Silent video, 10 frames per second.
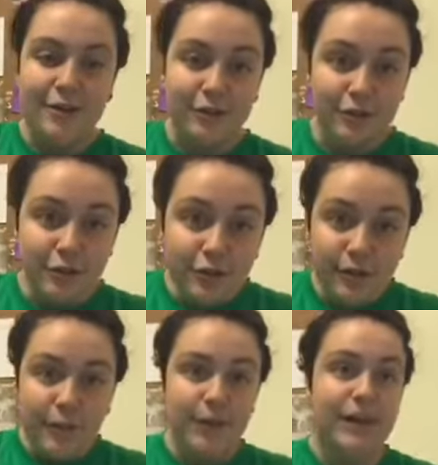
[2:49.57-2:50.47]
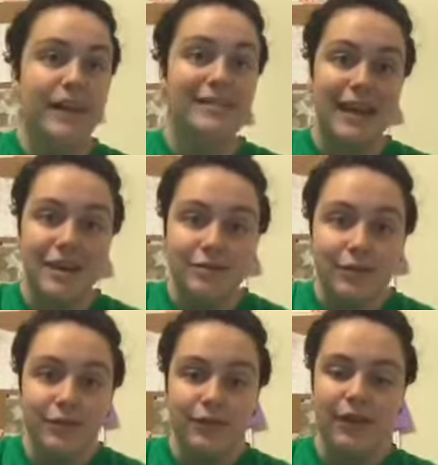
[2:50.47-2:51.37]
dirt-free,
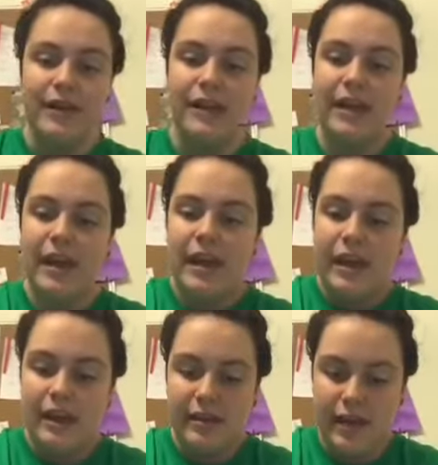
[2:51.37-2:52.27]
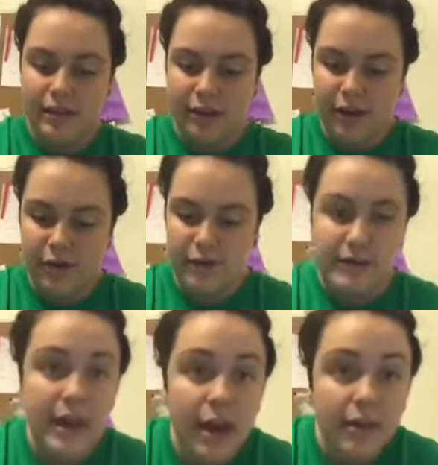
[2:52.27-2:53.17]
dandruff-free, and that the coat is
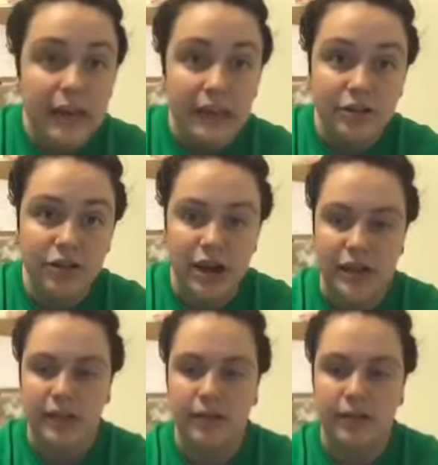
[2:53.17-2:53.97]
healthy and shiny.